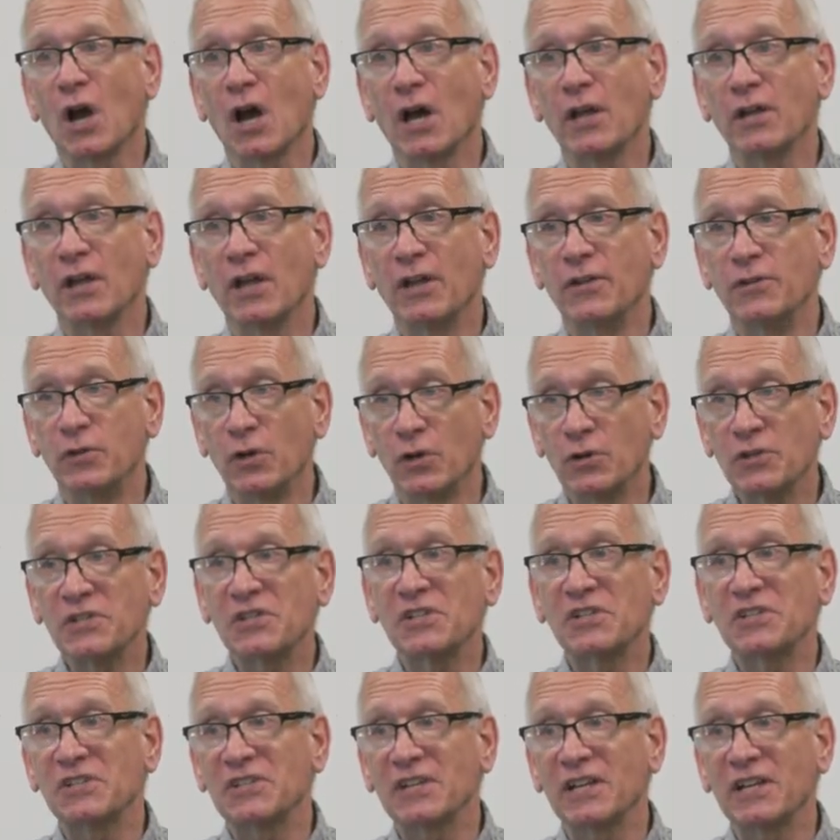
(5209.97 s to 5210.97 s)
a
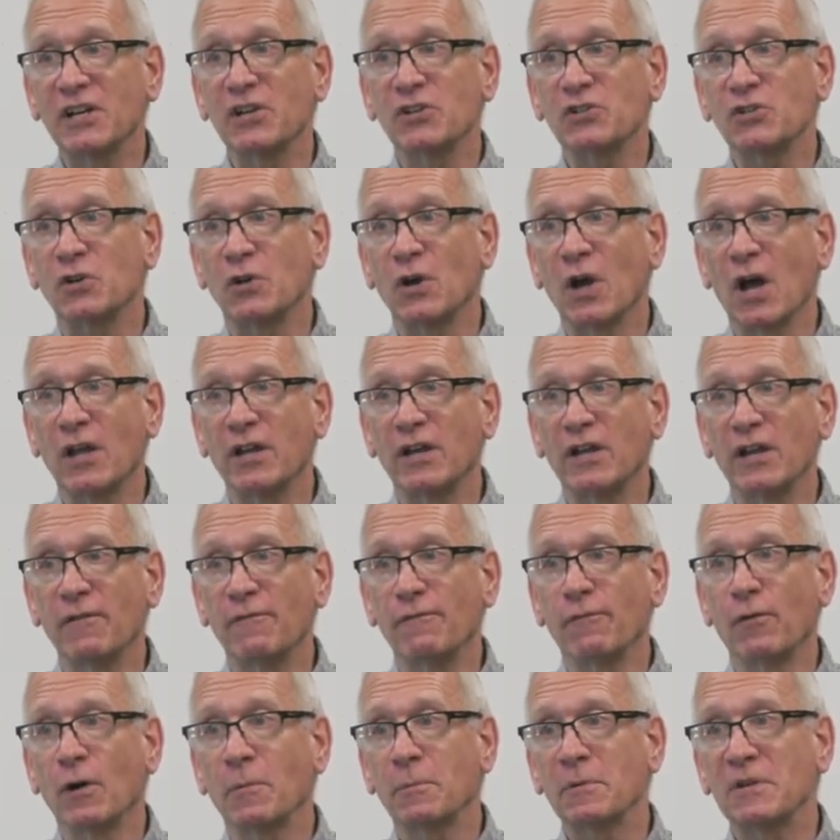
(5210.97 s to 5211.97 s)
nurse's signature on an
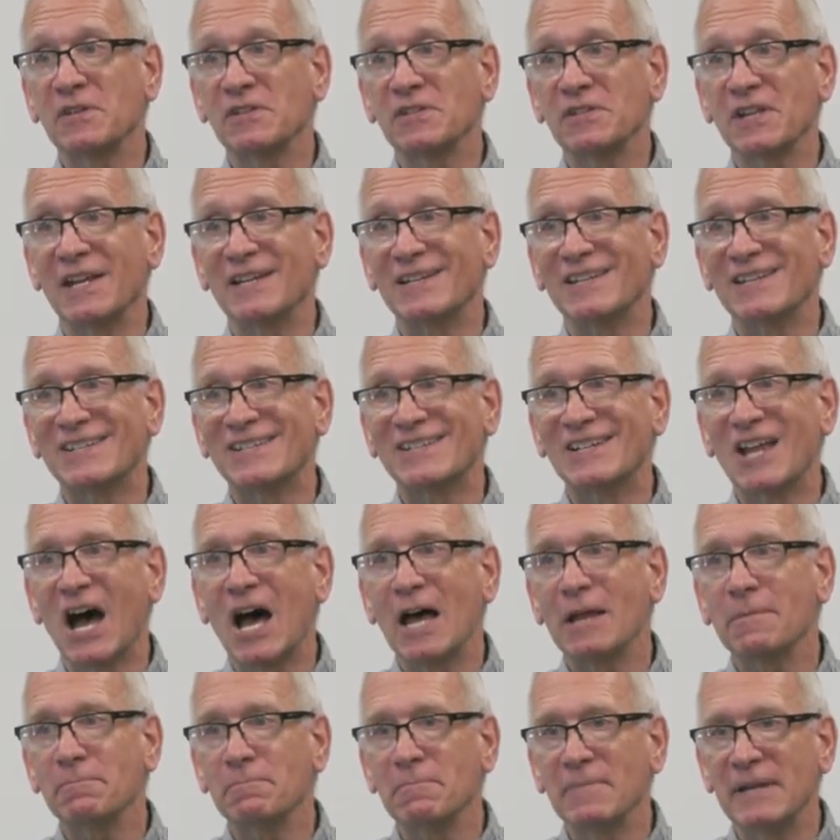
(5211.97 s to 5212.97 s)
informed consent does
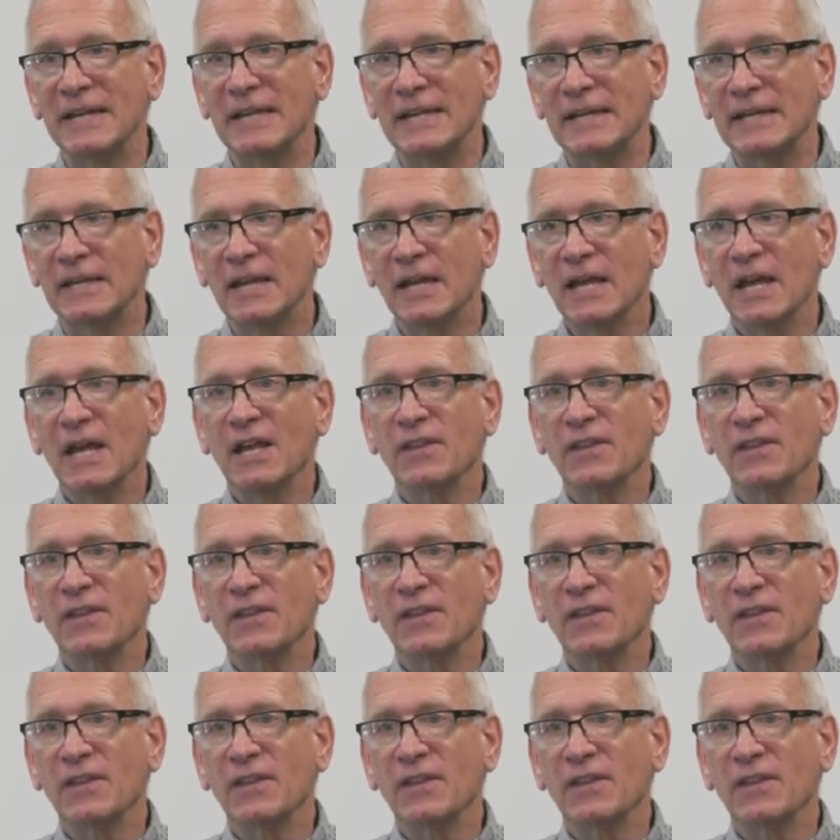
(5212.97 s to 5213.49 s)
not mean